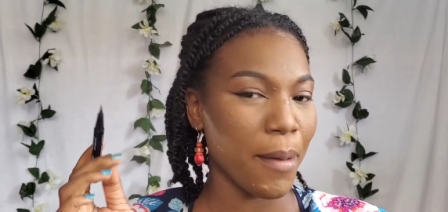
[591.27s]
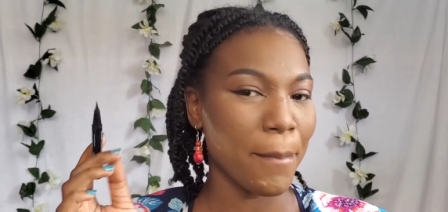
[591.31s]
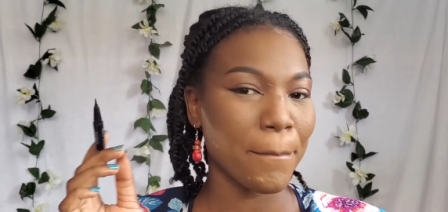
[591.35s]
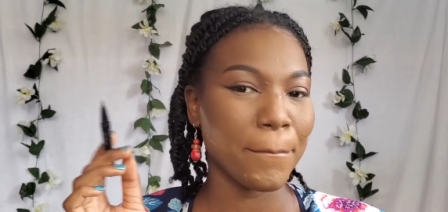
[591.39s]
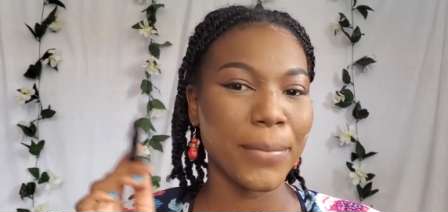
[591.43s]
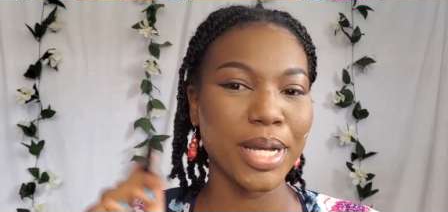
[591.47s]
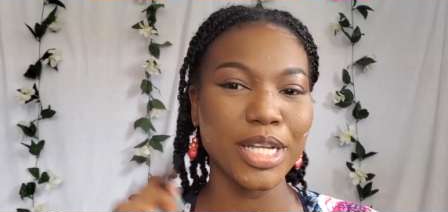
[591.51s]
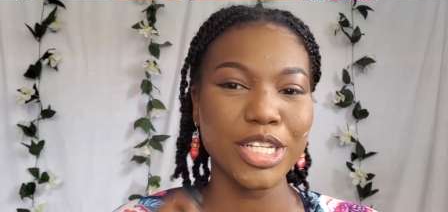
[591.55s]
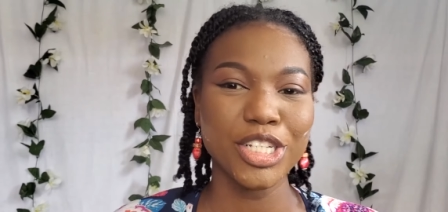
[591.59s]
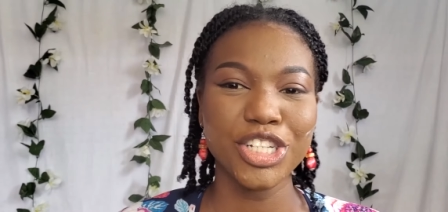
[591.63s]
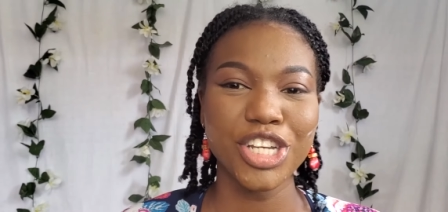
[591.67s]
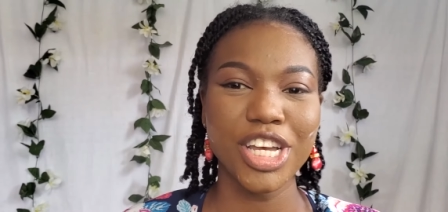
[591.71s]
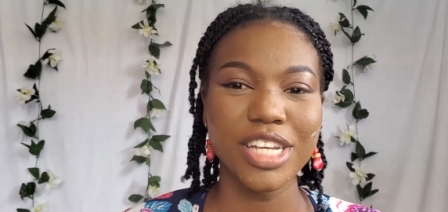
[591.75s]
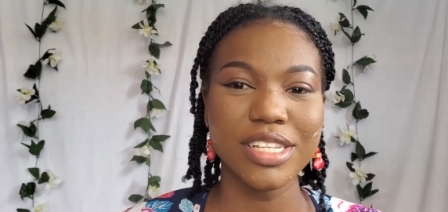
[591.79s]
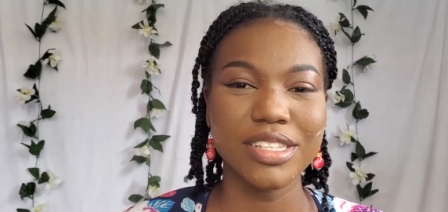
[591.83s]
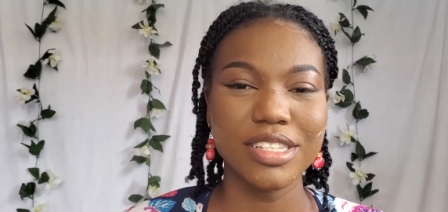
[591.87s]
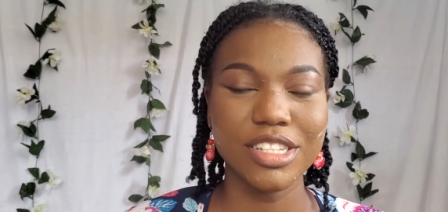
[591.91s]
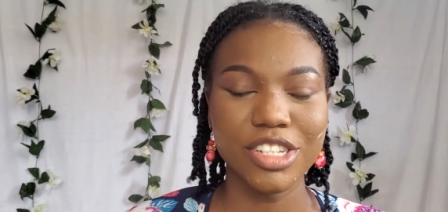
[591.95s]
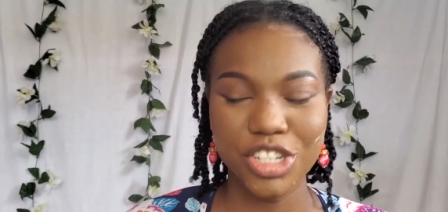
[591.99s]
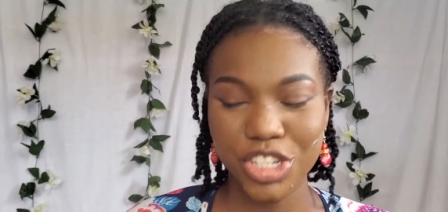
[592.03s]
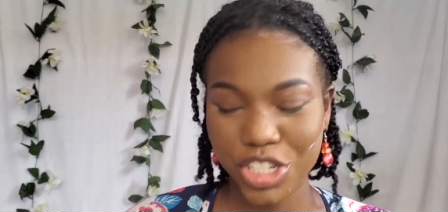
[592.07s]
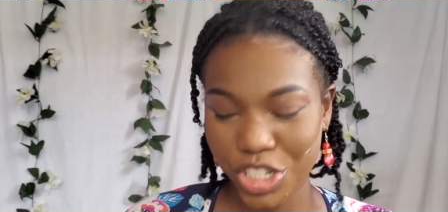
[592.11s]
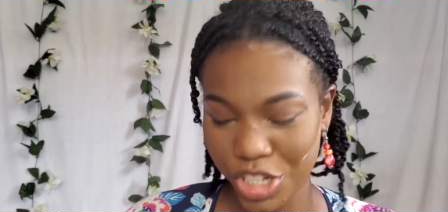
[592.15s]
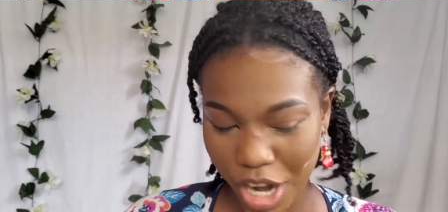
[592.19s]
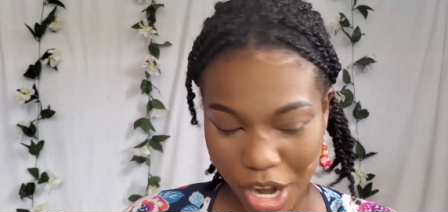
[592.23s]
But just to
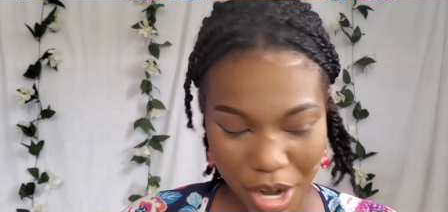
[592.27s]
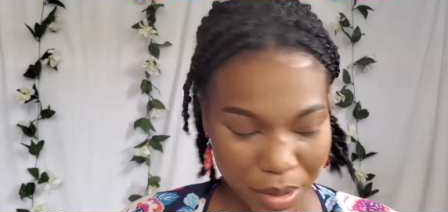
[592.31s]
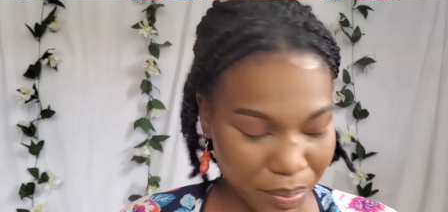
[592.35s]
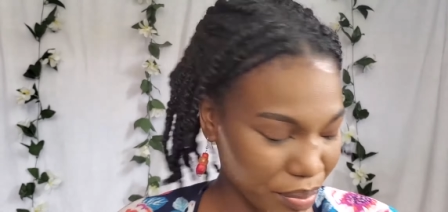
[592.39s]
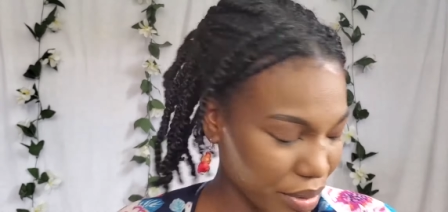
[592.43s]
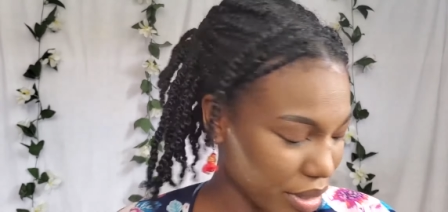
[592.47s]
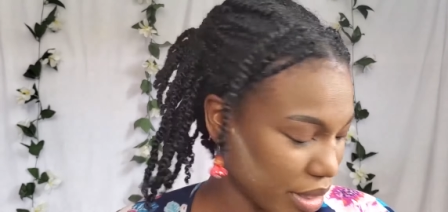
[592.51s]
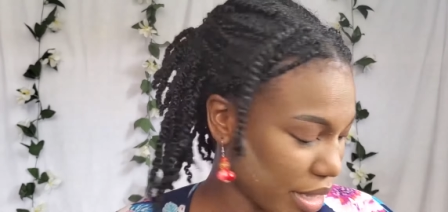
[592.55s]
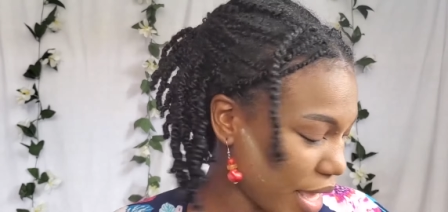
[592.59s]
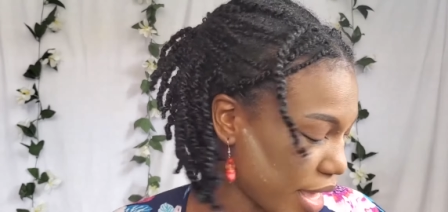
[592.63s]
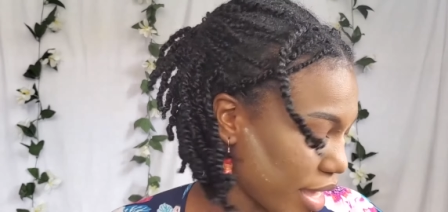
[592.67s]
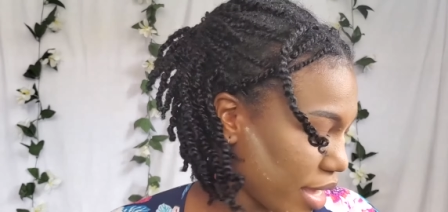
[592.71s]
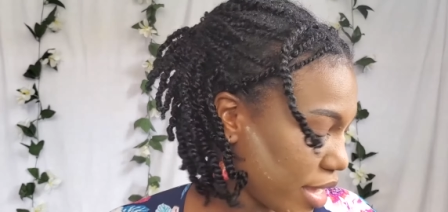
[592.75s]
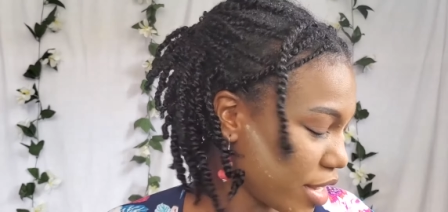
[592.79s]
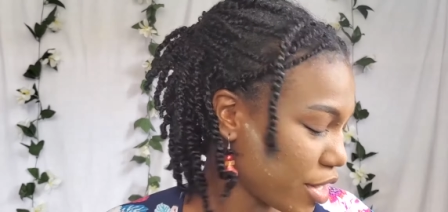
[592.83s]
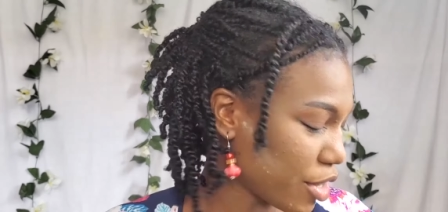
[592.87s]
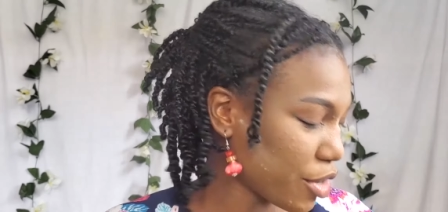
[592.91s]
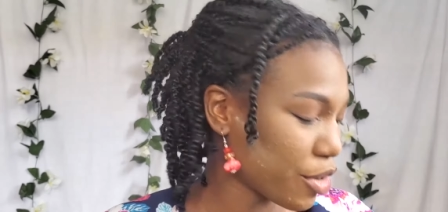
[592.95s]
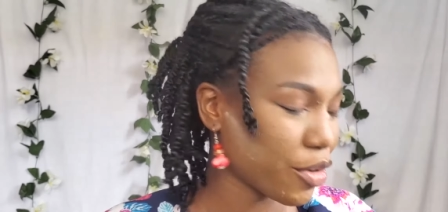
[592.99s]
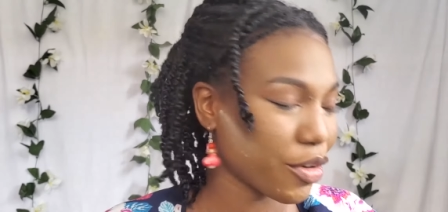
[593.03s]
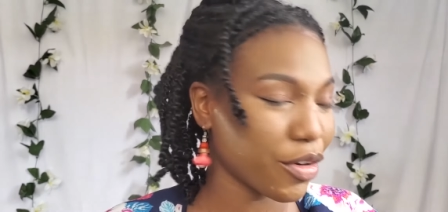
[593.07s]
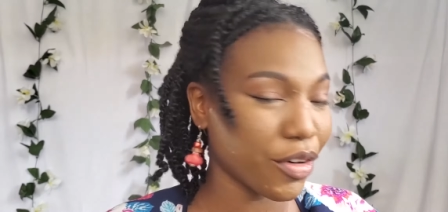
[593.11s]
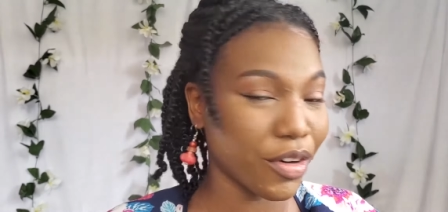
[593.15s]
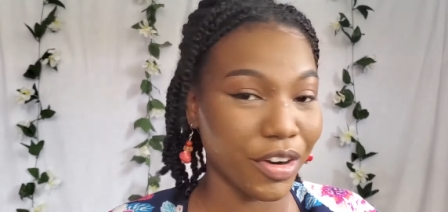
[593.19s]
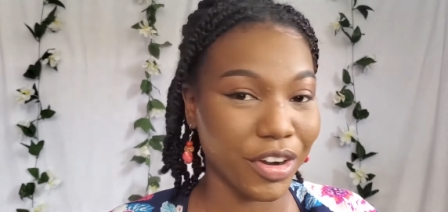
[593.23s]
sharpen that inner
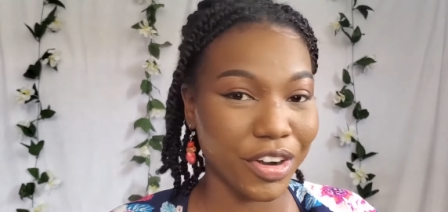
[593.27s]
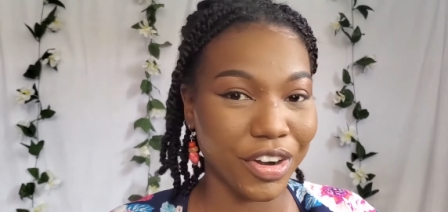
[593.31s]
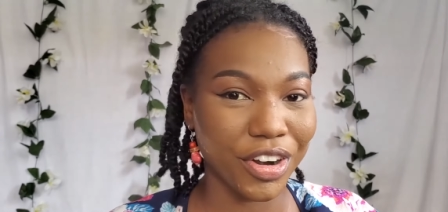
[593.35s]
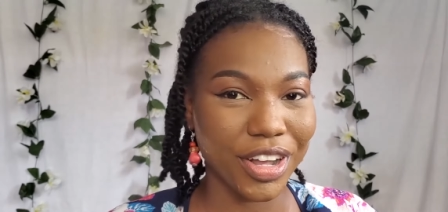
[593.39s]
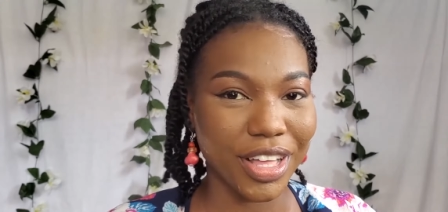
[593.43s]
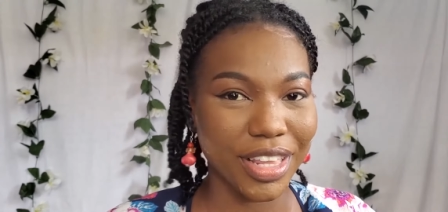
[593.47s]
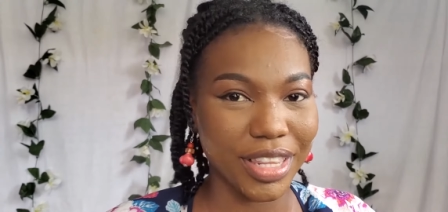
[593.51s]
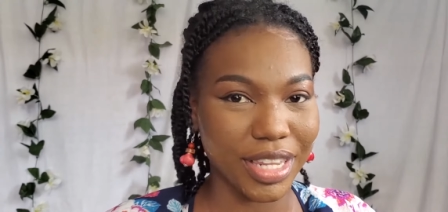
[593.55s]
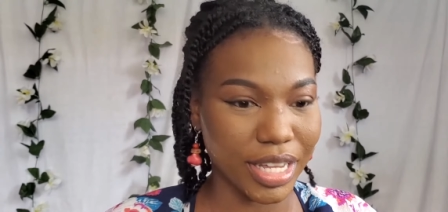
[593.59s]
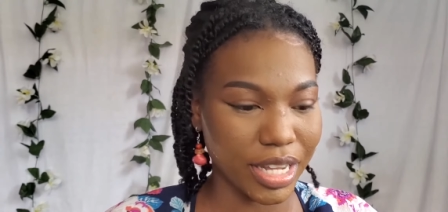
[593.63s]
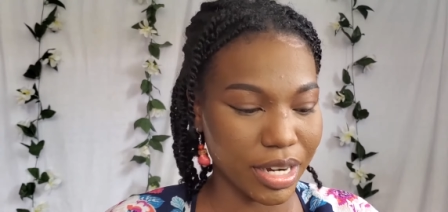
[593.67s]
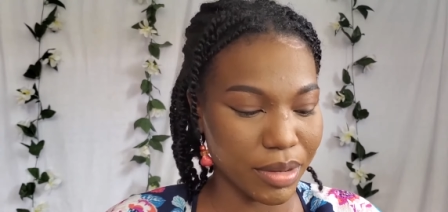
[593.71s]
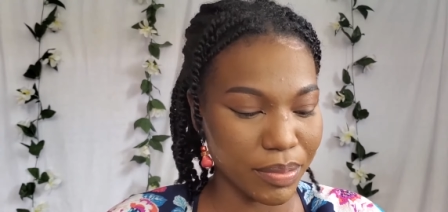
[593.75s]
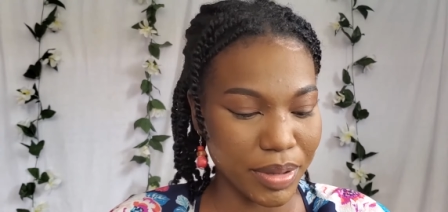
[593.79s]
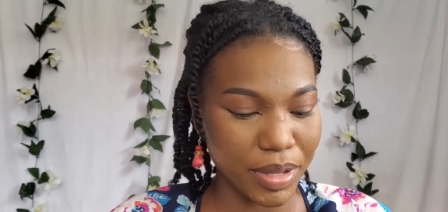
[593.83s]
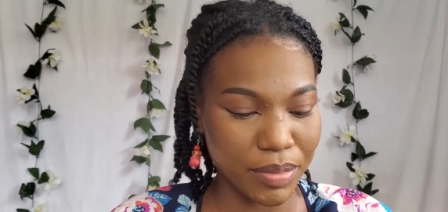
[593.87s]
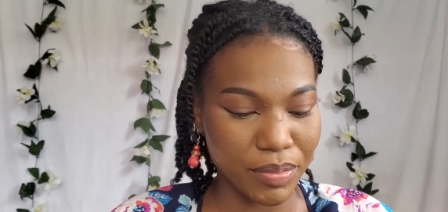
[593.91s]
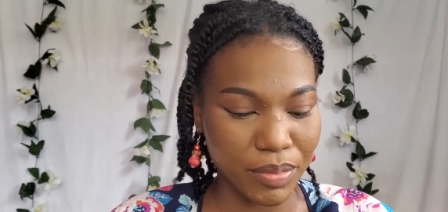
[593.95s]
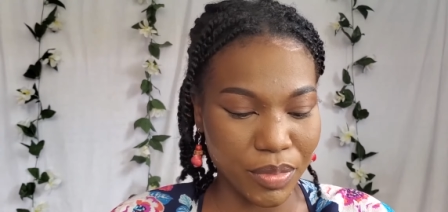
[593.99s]
corner a little bit